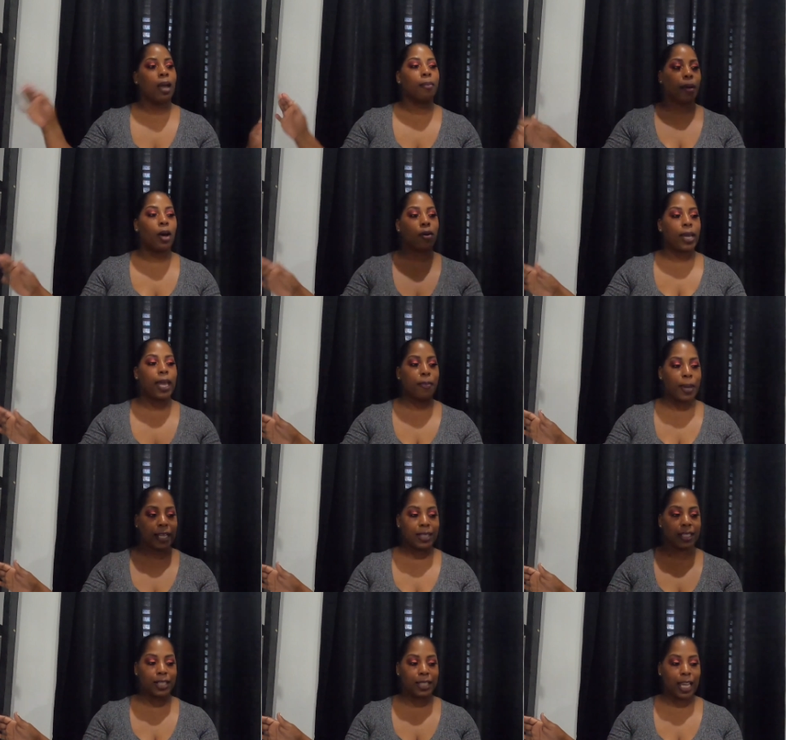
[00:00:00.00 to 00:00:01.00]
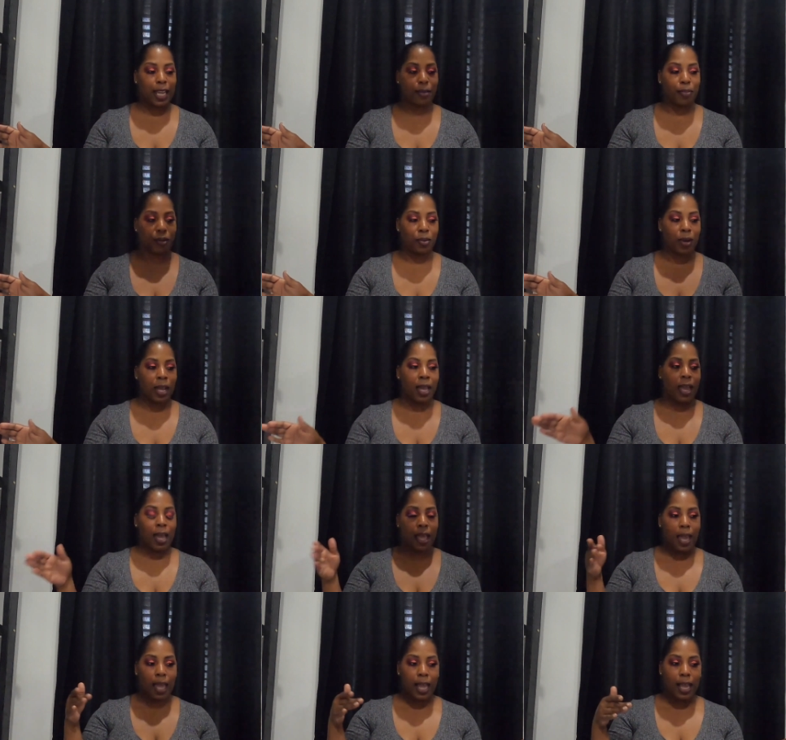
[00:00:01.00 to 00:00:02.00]
But okay, back to the table.
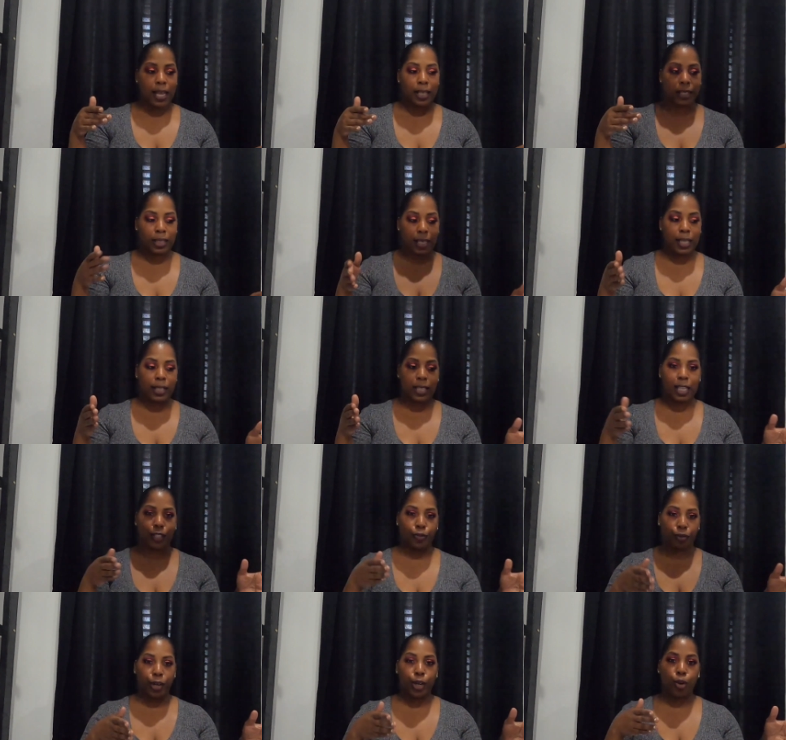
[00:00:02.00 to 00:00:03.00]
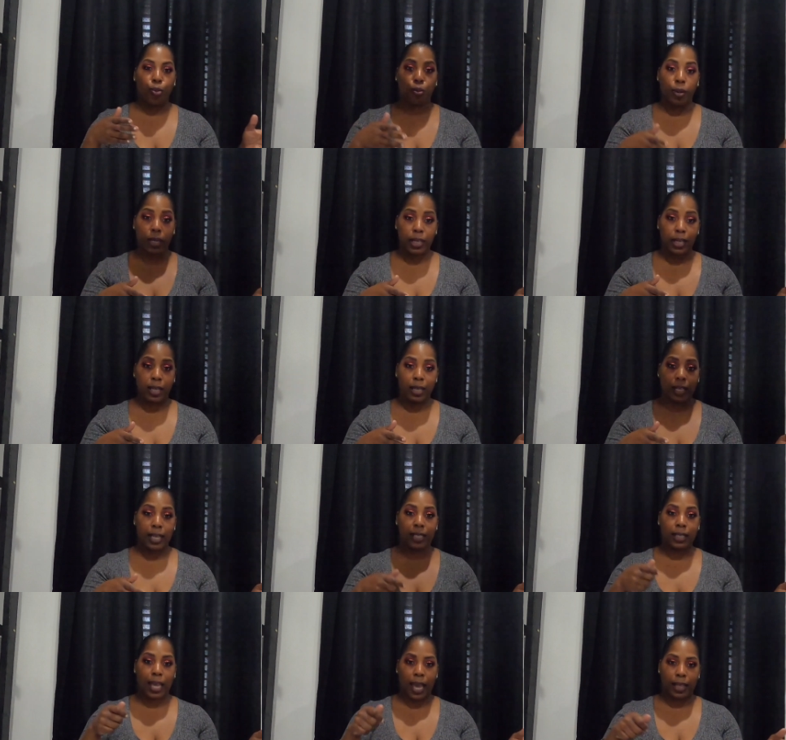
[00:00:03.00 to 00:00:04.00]
Since it's real wood,
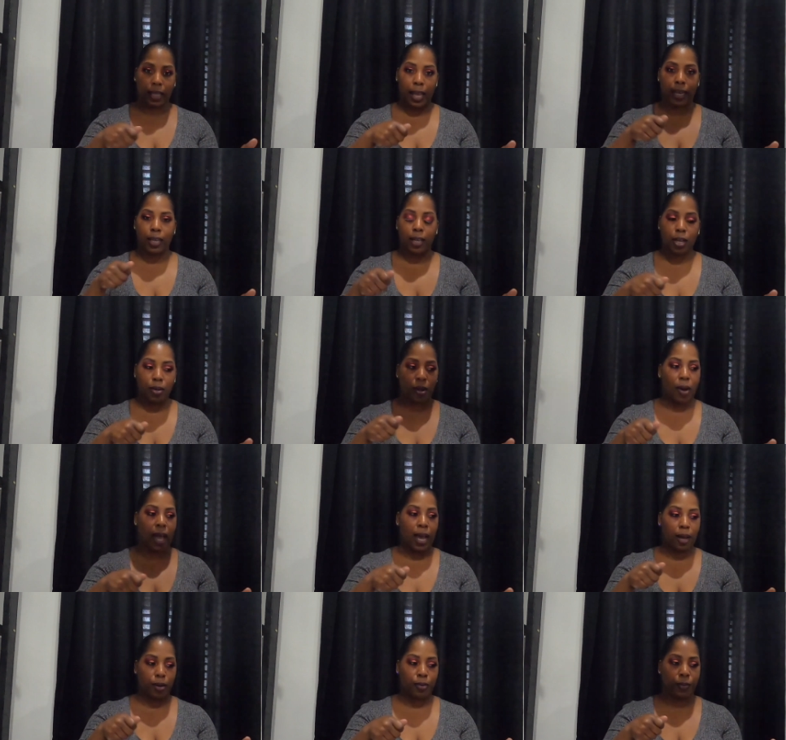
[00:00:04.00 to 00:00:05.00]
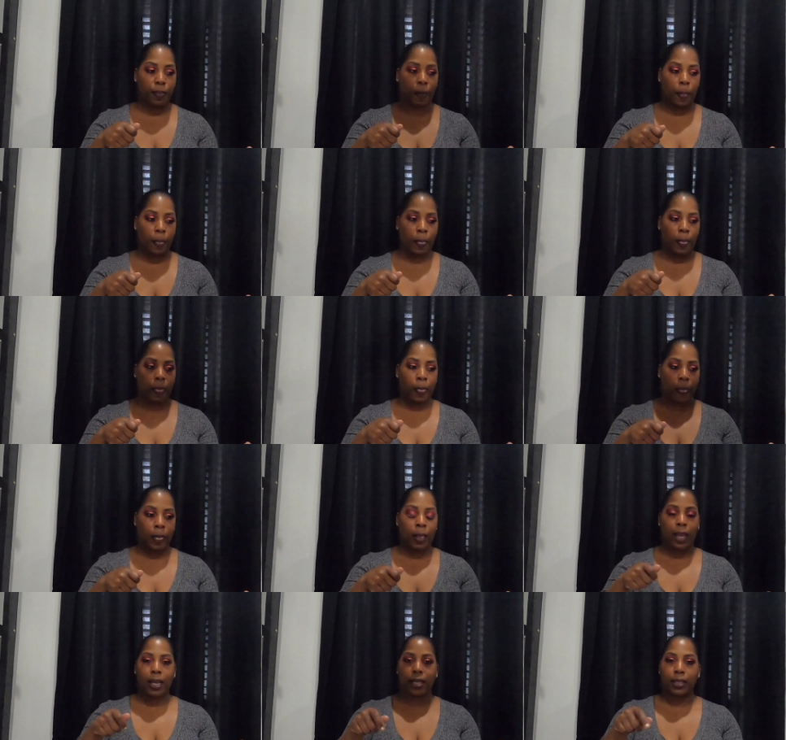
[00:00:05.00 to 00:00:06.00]
it's got like, you know how
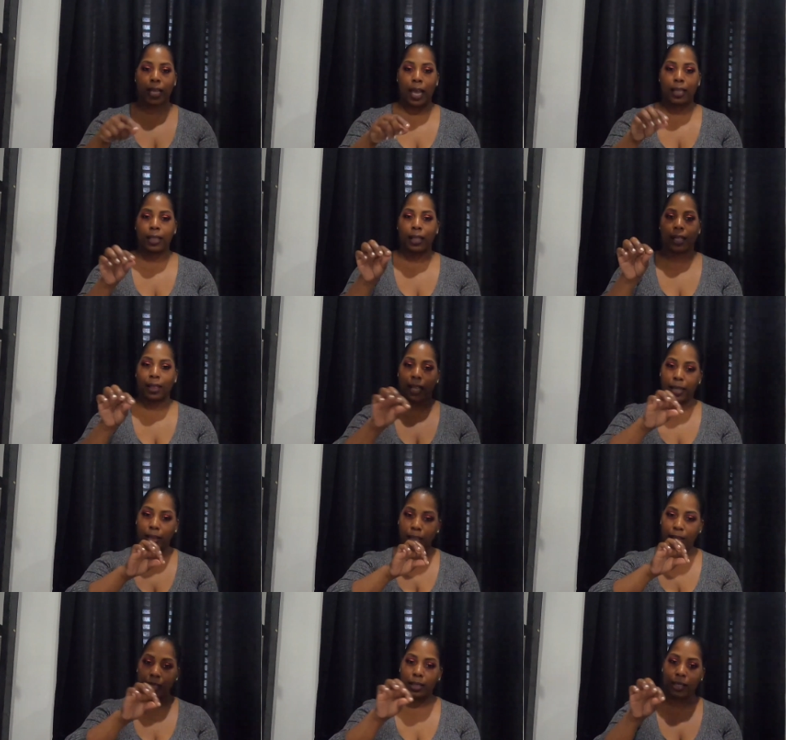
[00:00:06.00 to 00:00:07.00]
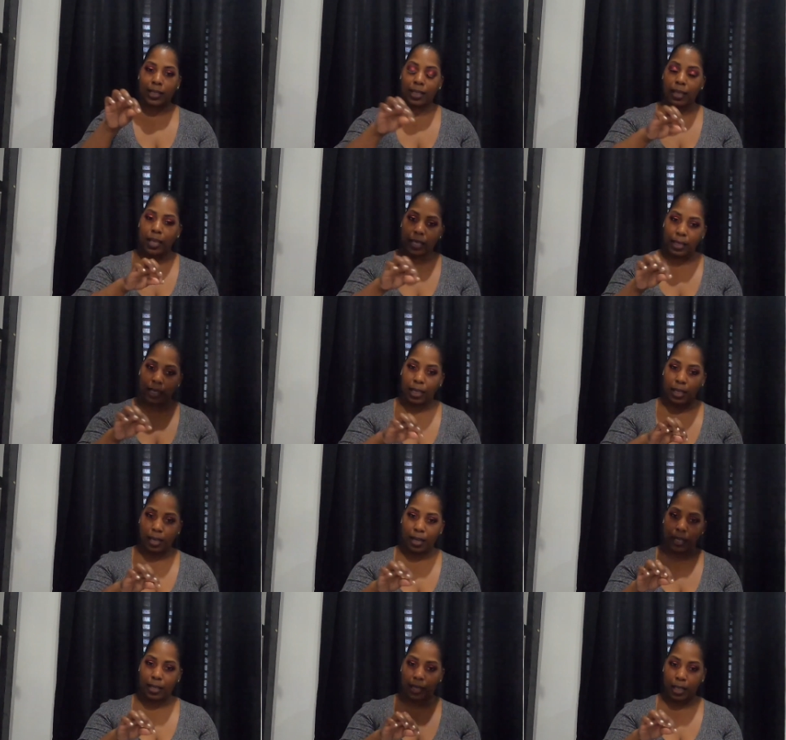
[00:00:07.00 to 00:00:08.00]
it's got like the little slits in
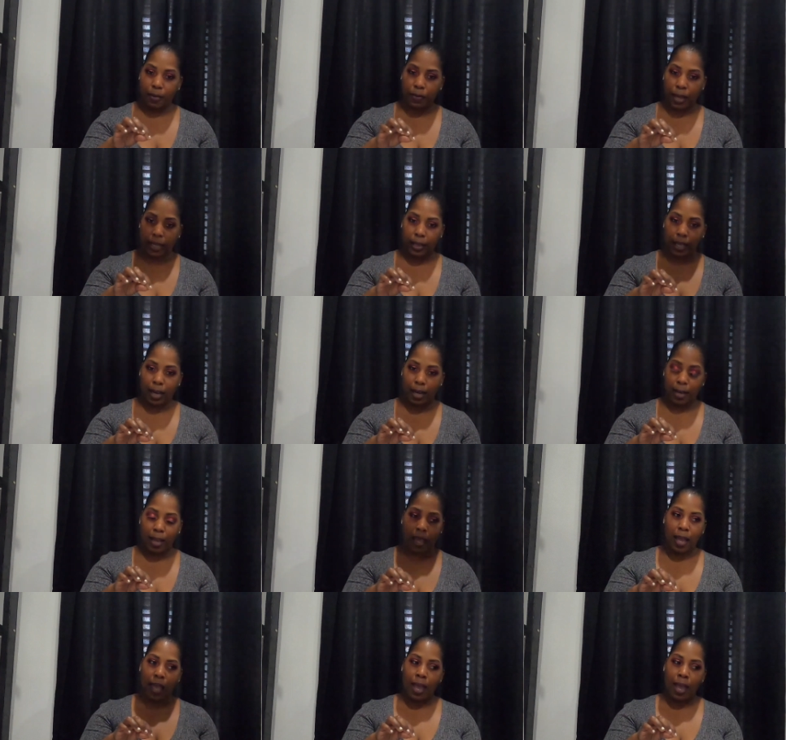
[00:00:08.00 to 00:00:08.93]
it and stuff like that.